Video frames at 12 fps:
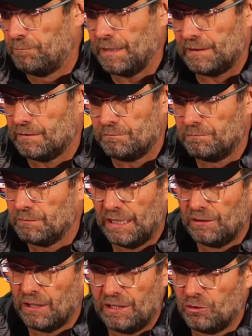but
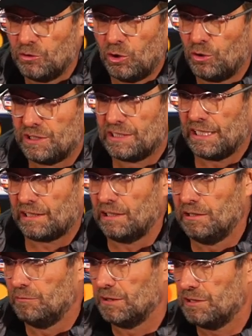I don't, I don't know
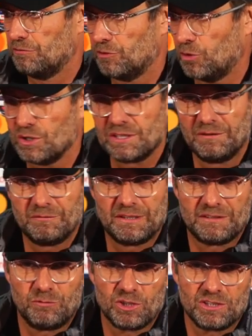exactly, but of course it
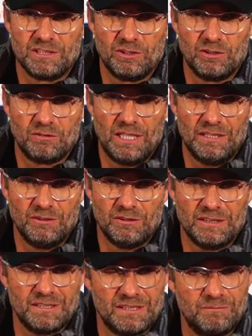that was
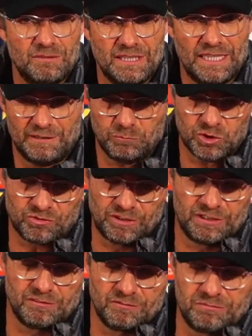not the
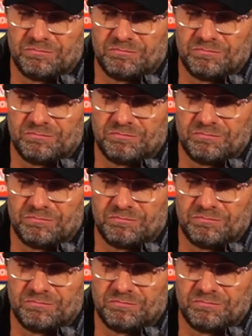atmosphere,